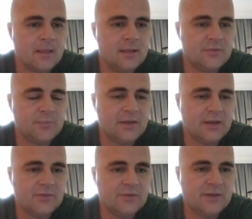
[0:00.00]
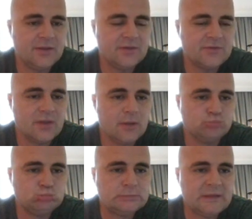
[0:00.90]
is because it is
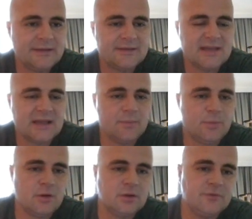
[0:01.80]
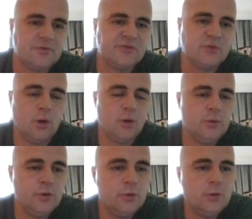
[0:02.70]
the second part of suo
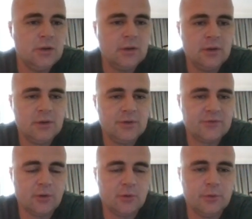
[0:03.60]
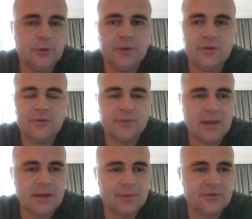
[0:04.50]
wu. Suo wu is to
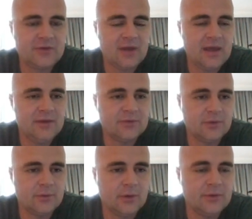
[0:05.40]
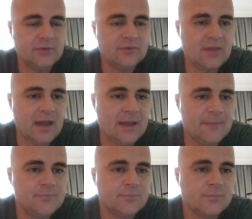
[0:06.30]
make a mistake, so notice
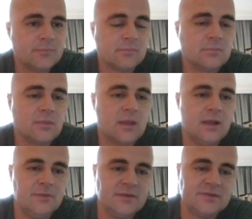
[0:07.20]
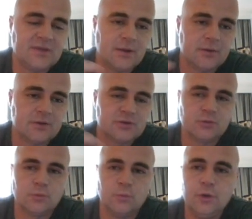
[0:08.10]
that this
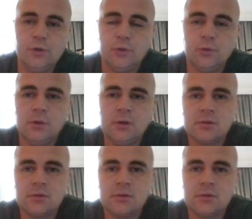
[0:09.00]
character wu